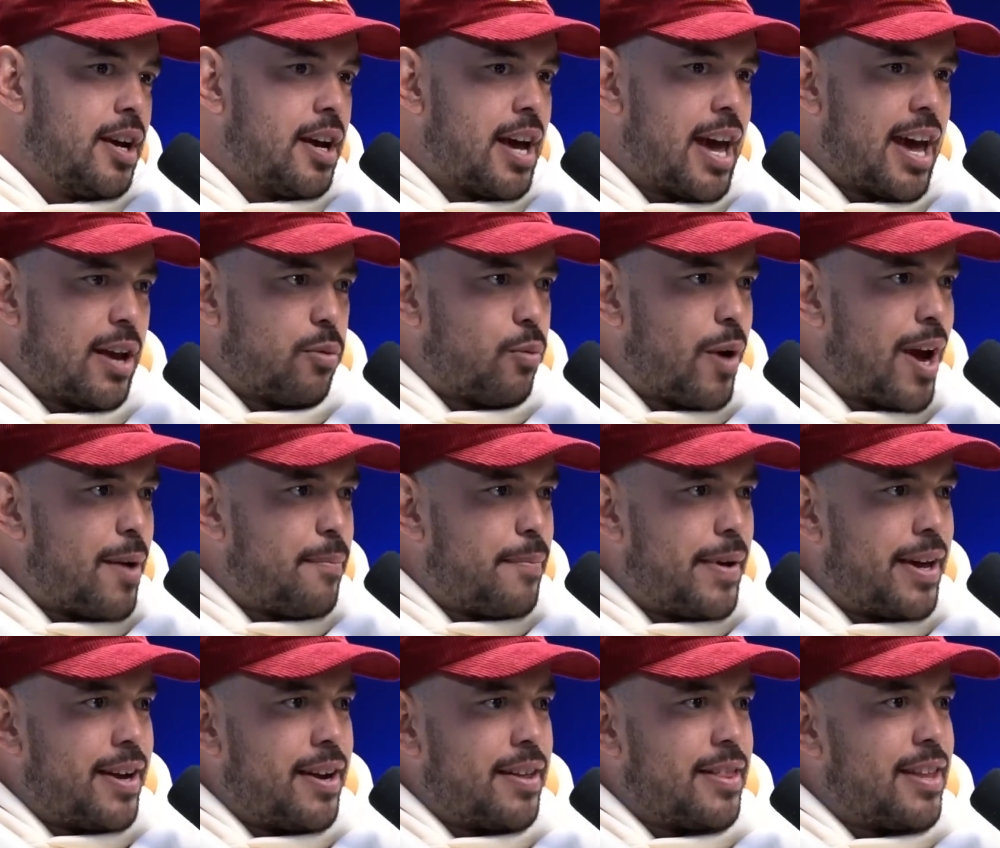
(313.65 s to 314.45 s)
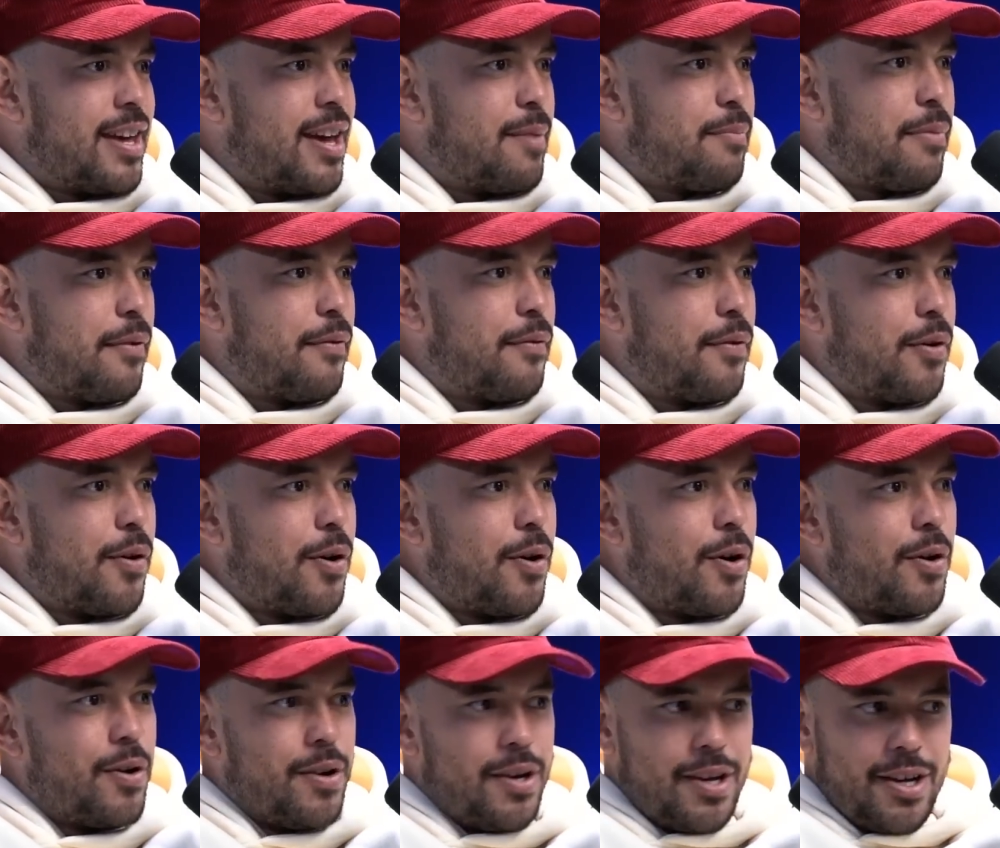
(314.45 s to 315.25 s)
Had Wayne Bennett there
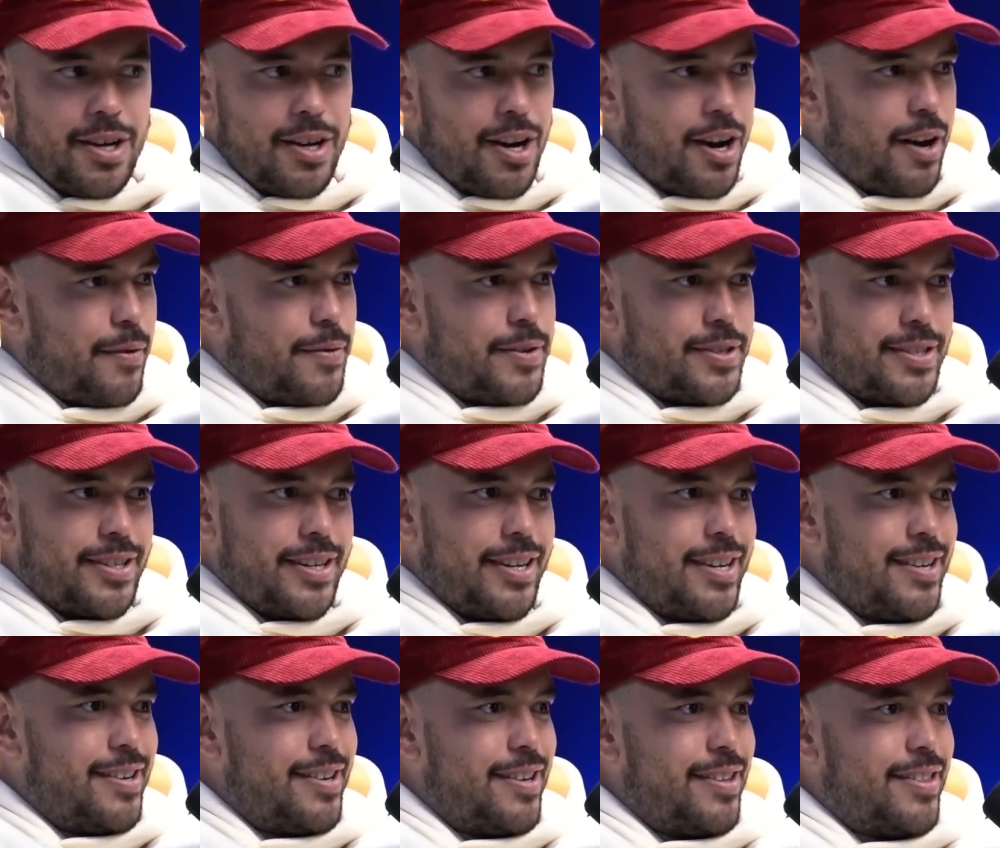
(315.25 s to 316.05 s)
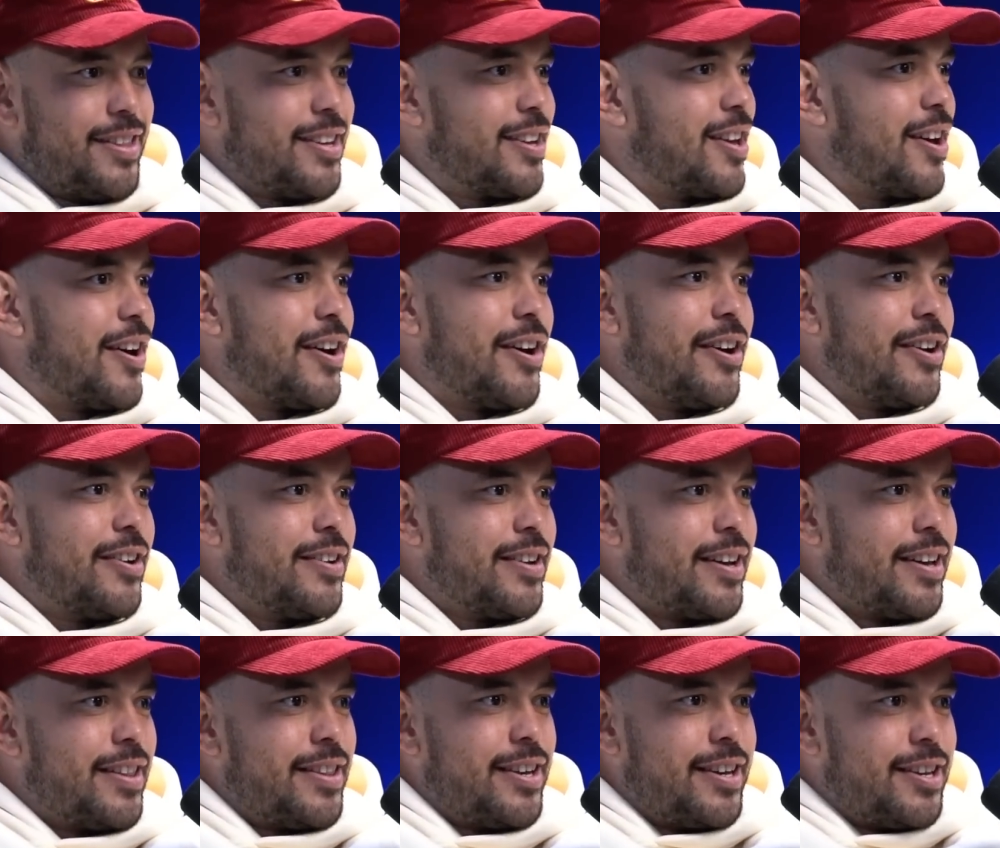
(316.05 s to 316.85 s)
before, obviously the GOAT,
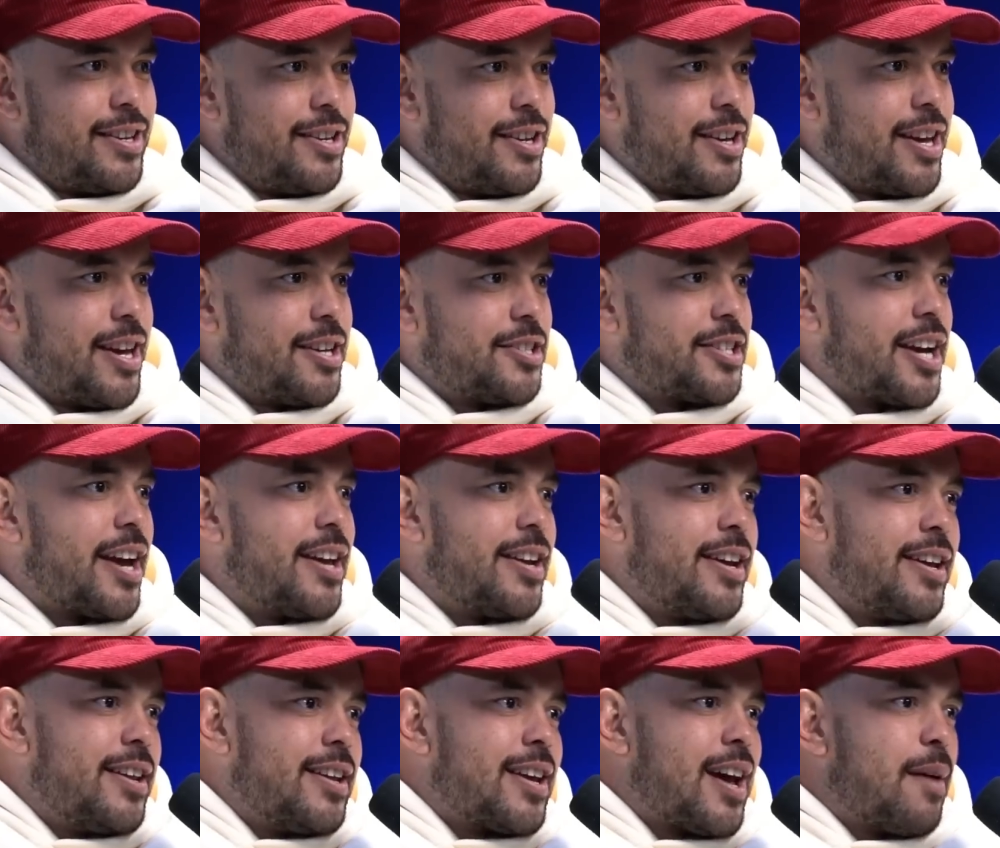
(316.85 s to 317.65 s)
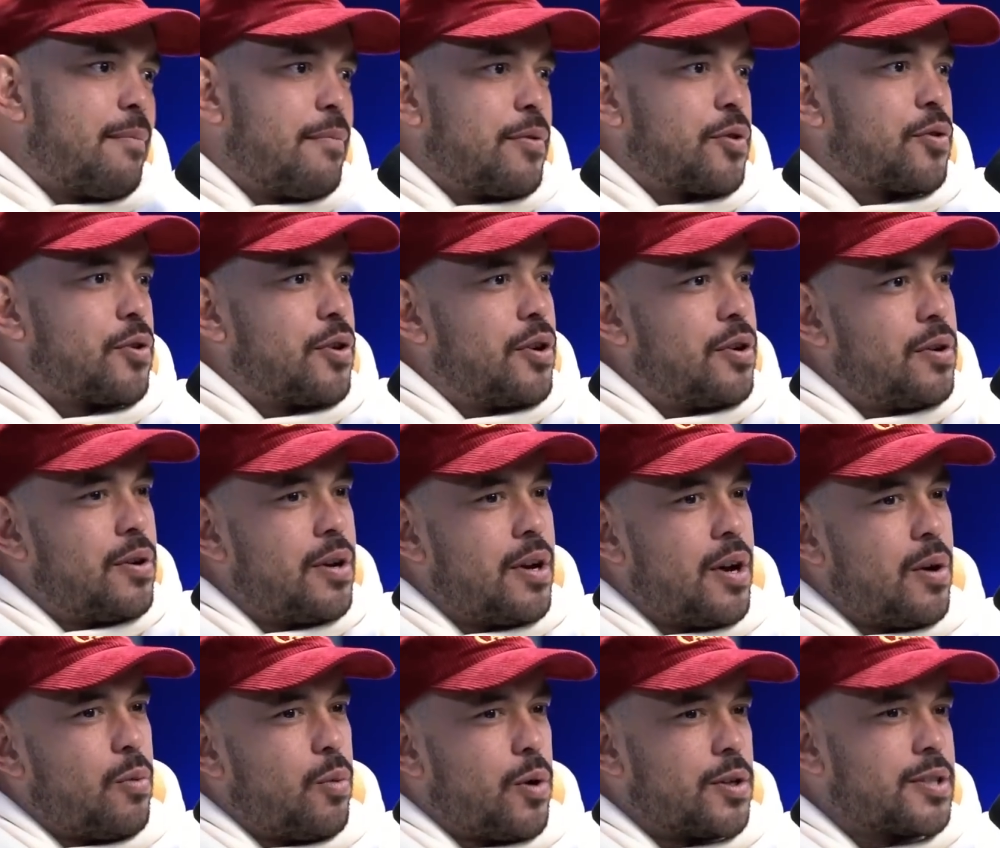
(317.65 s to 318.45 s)
and then you get JD to come through.
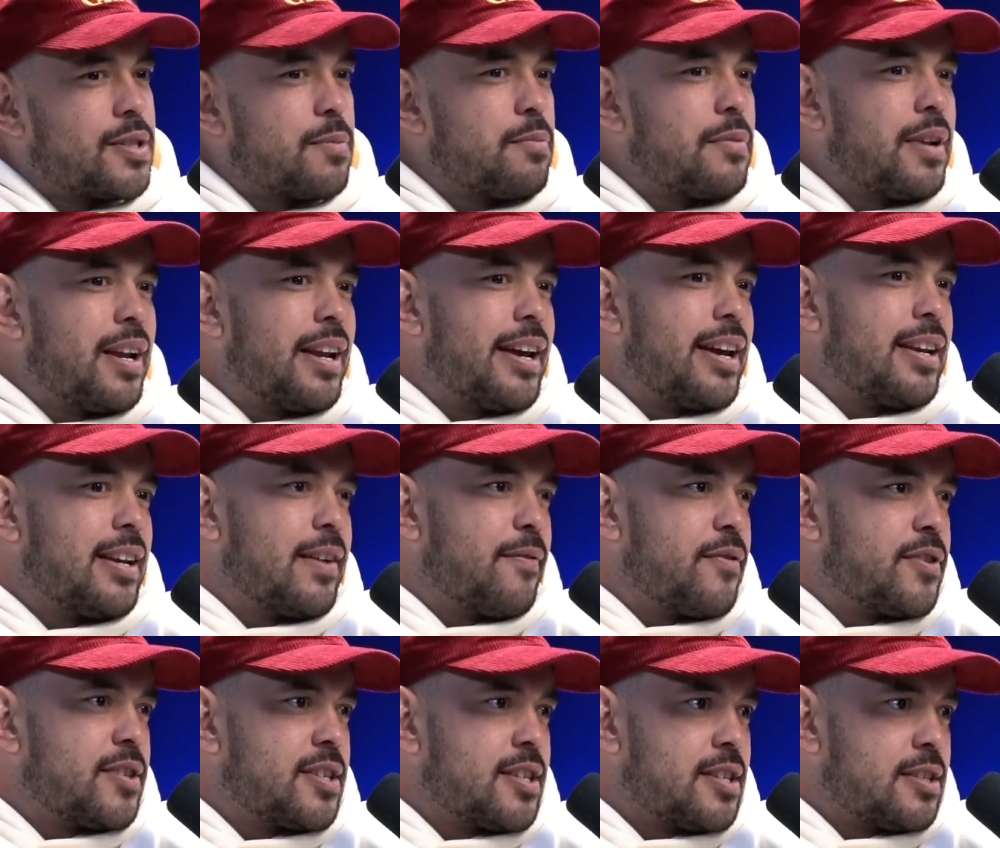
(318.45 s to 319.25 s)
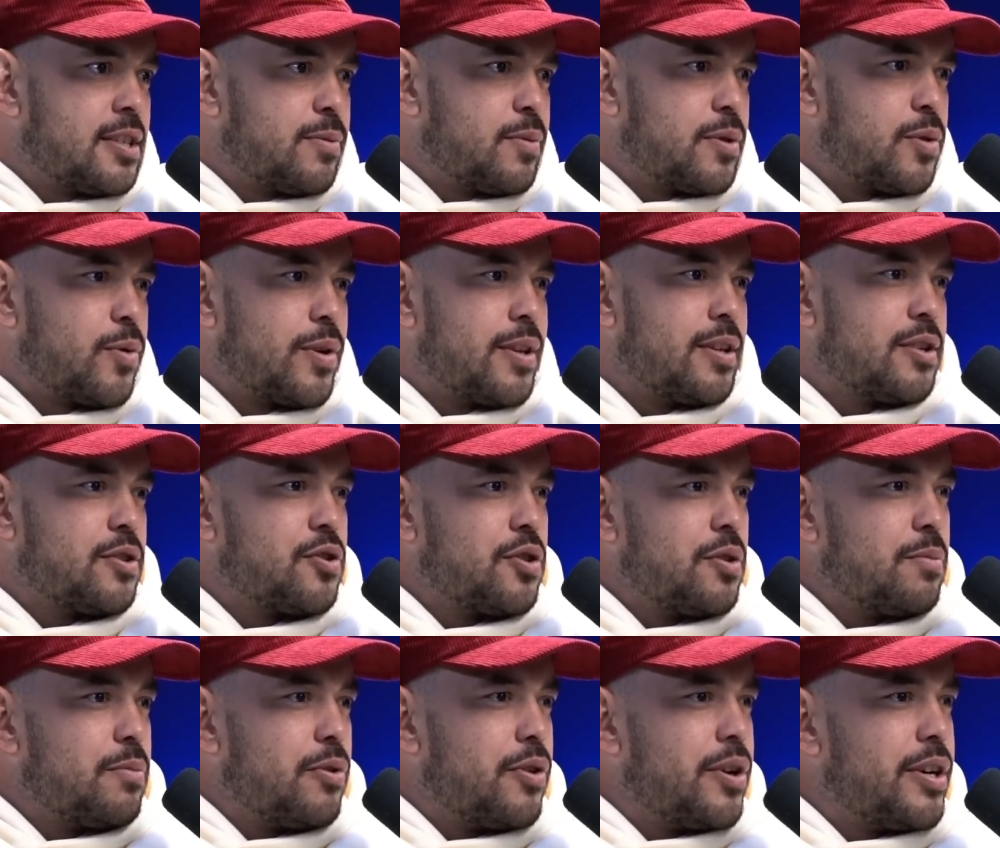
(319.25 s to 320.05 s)
What's some clear differences between the
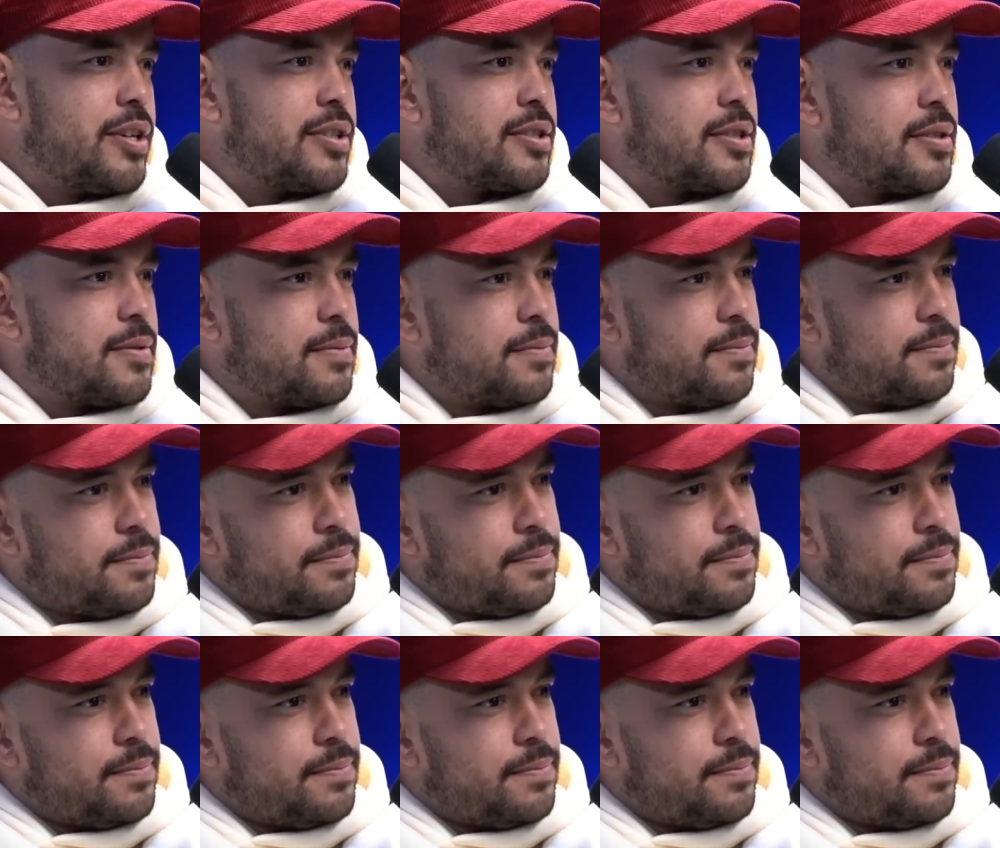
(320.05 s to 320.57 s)
two boys?